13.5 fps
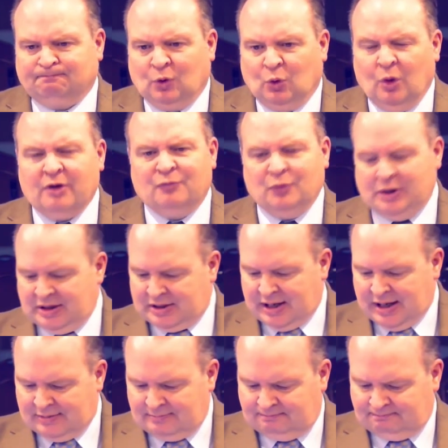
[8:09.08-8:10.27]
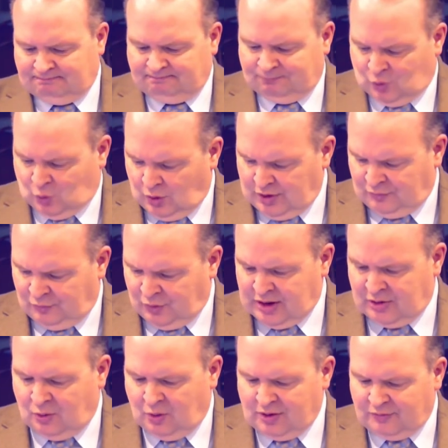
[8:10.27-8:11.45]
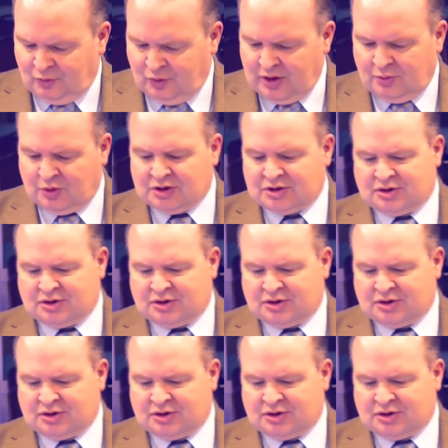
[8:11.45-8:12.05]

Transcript: What if we did that? What if we was